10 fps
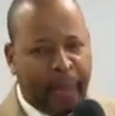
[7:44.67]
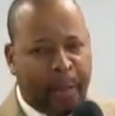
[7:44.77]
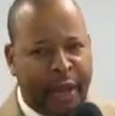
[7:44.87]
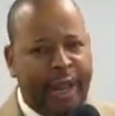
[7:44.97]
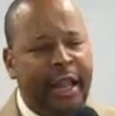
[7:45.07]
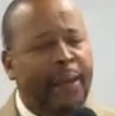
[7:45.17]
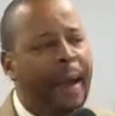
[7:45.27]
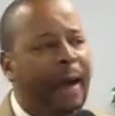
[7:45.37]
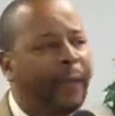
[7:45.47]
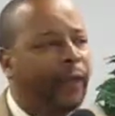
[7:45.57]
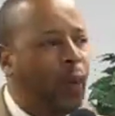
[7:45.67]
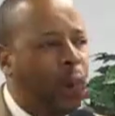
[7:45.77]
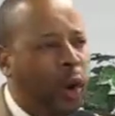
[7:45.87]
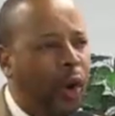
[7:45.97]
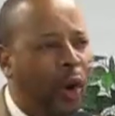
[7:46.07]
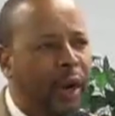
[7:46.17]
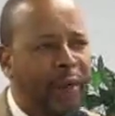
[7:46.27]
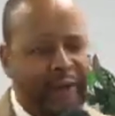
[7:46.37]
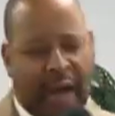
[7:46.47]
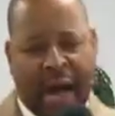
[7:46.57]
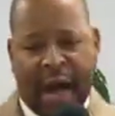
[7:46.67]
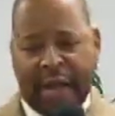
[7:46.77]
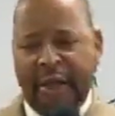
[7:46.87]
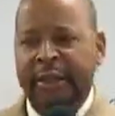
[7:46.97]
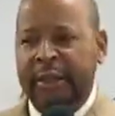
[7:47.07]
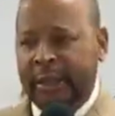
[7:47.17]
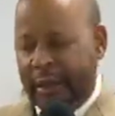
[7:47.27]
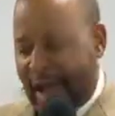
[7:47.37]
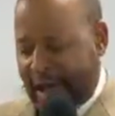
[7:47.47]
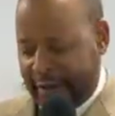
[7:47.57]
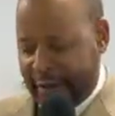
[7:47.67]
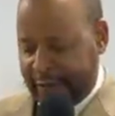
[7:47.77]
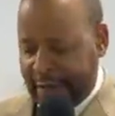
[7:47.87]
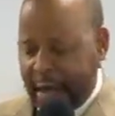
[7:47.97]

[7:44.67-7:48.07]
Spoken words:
bringing about the word of God to life.